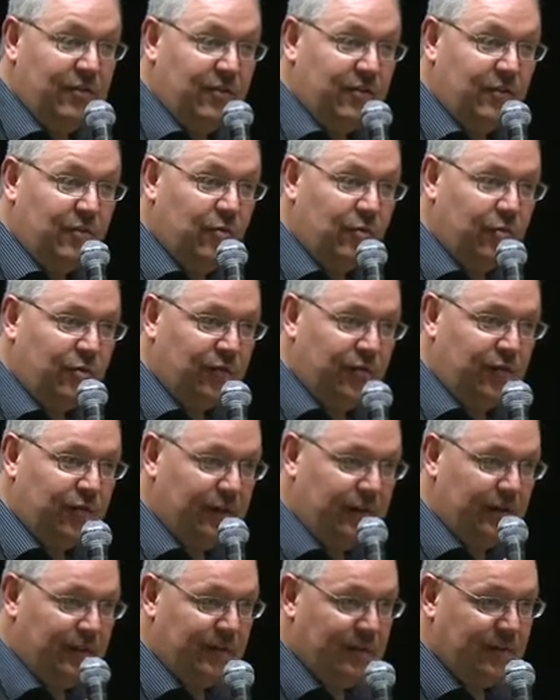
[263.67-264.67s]
the
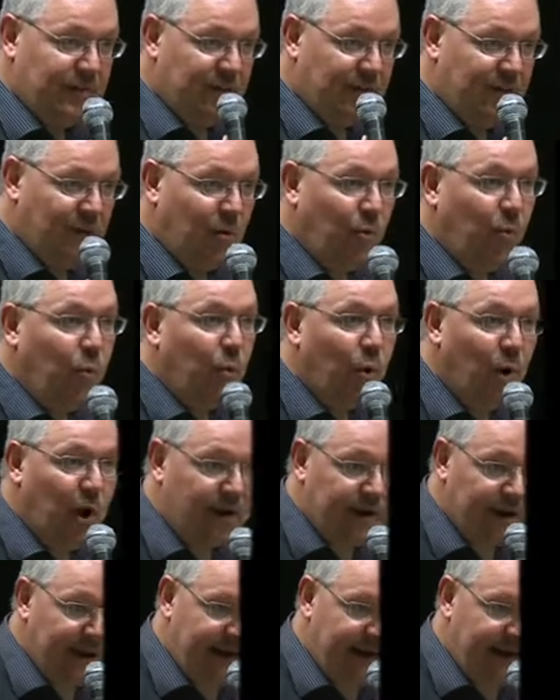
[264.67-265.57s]
neutrophils work